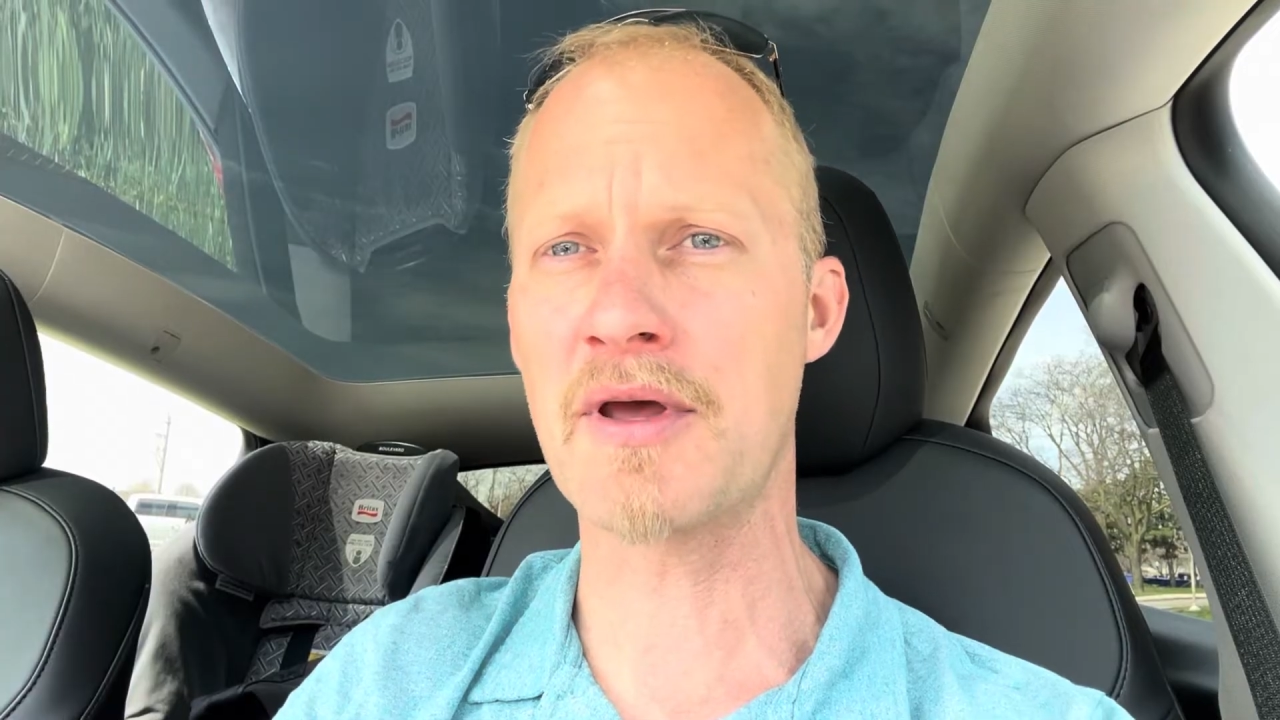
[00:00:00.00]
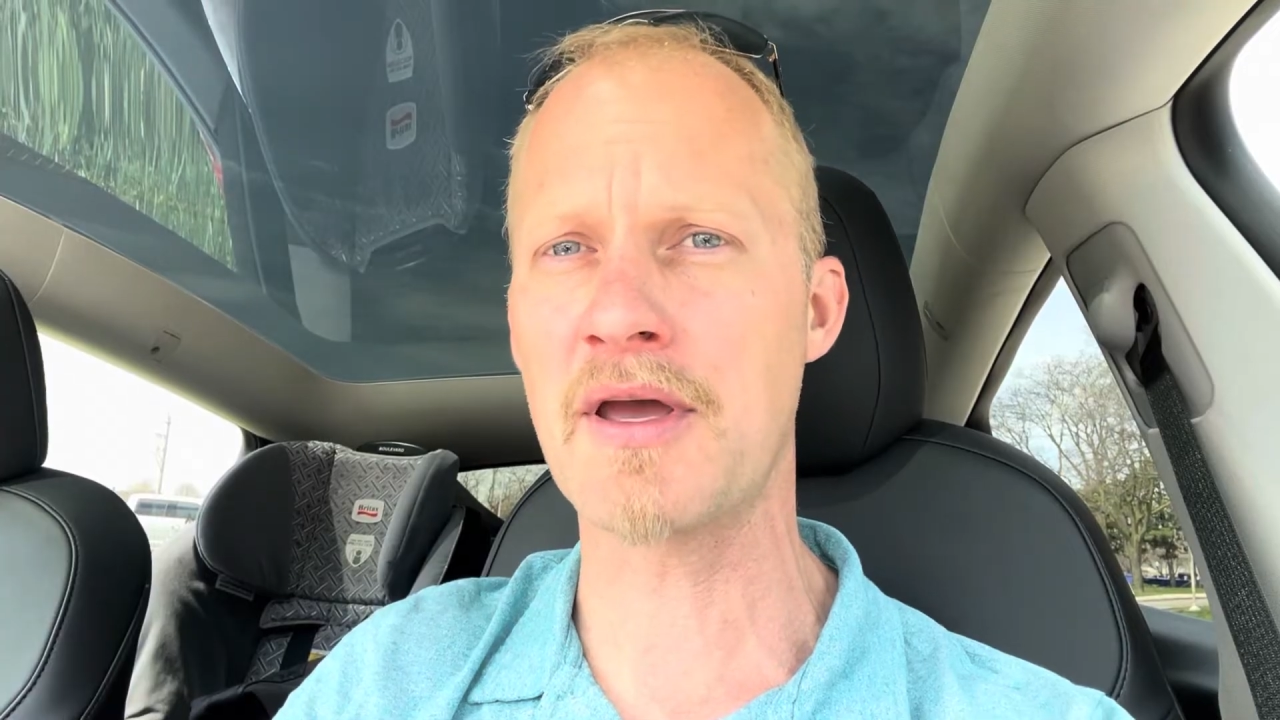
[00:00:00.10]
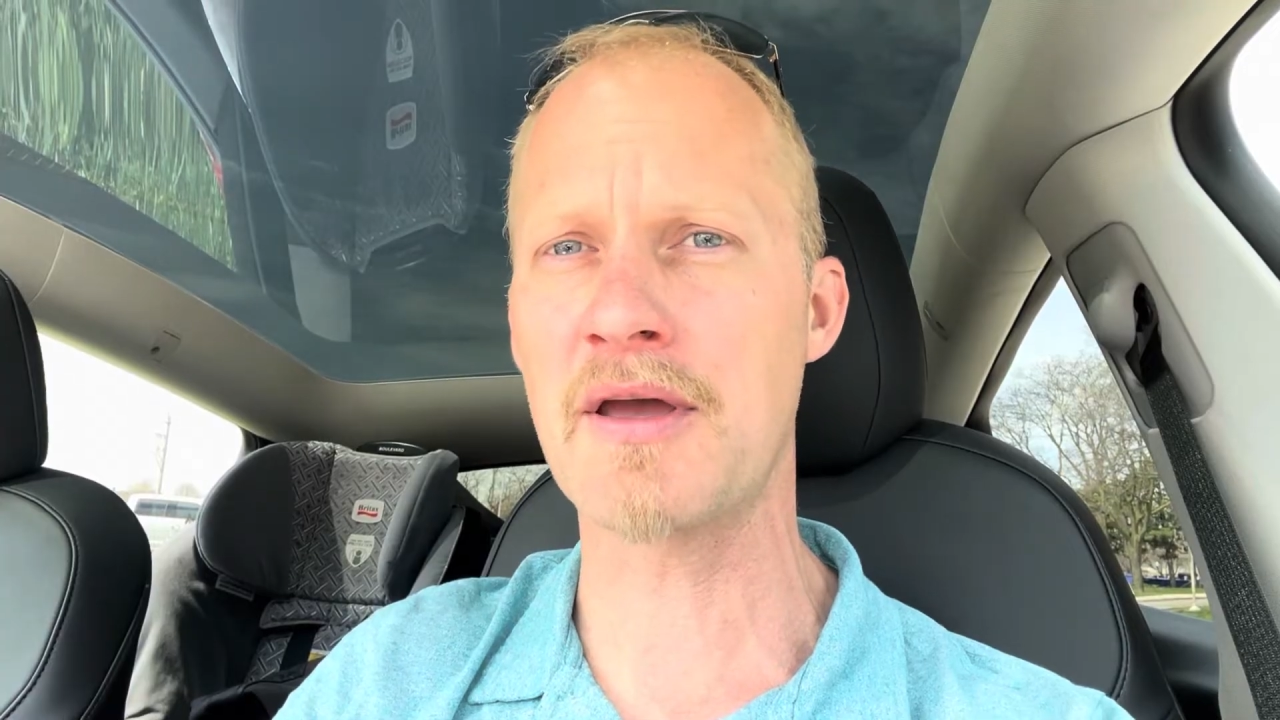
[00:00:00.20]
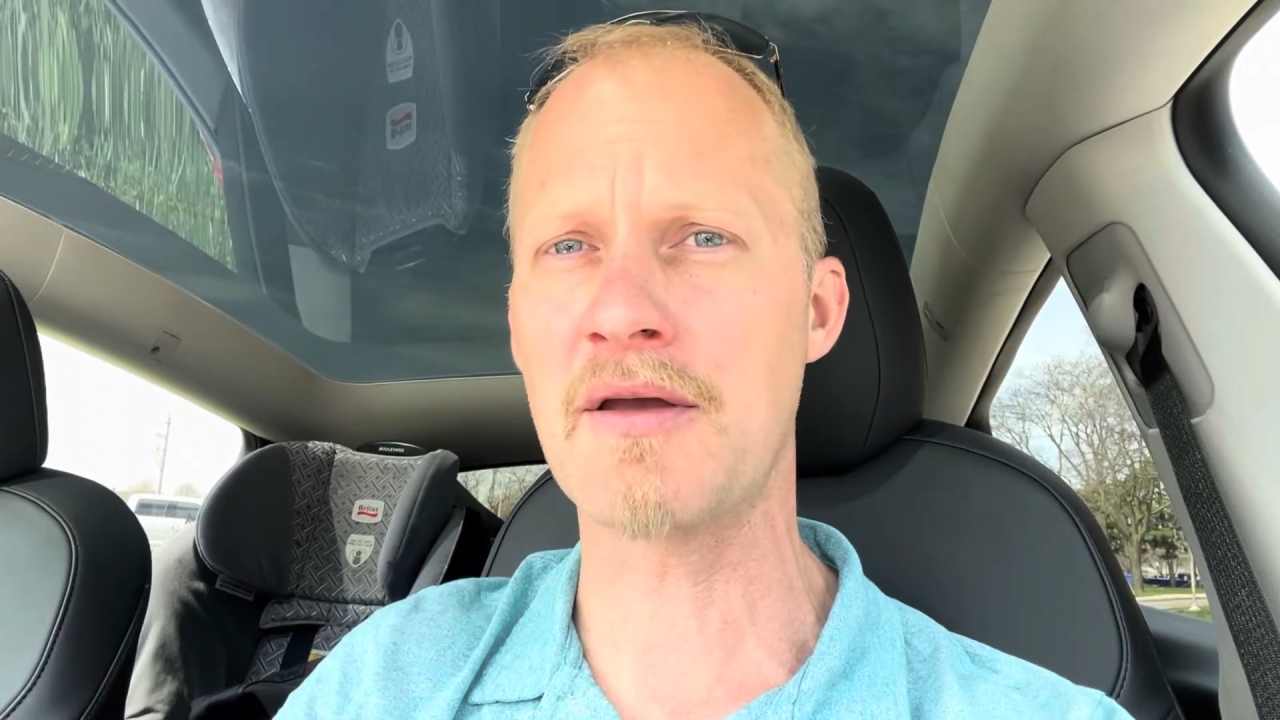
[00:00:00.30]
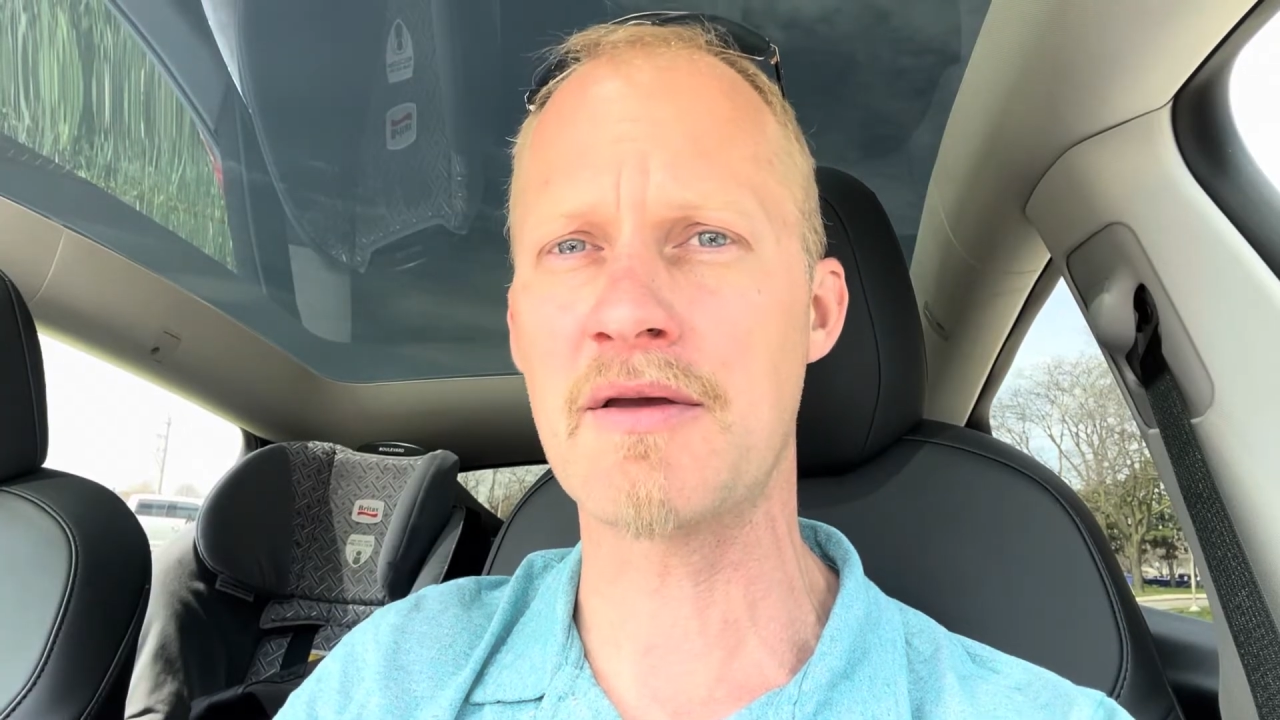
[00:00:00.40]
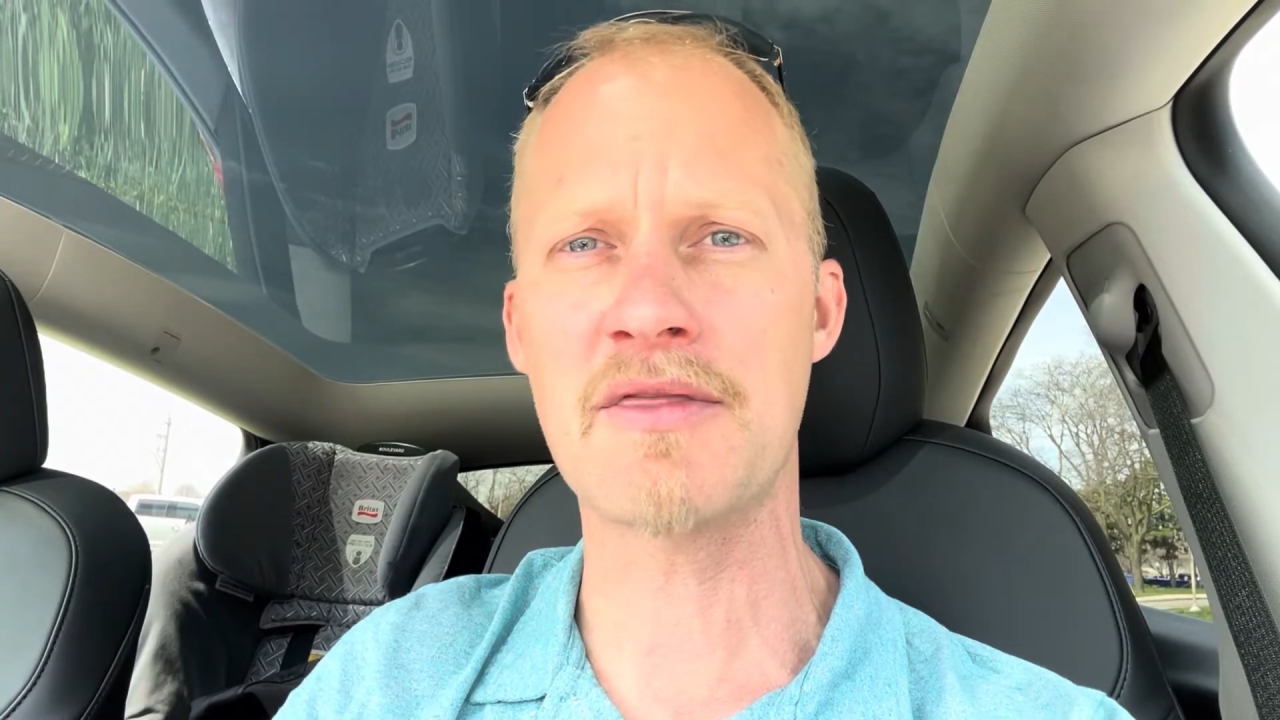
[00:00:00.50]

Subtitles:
a